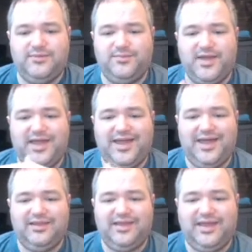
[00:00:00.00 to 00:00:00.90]
I
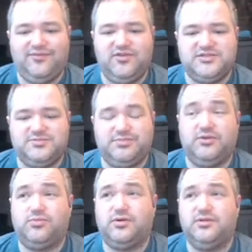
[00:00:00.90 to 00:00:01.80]
kind of like have a
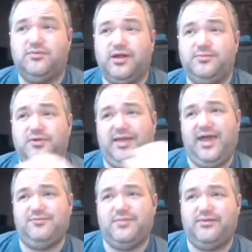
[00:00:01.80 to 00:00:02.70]
split world where I'm doing
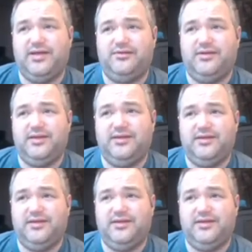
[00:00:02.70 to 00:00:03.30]
half my rendering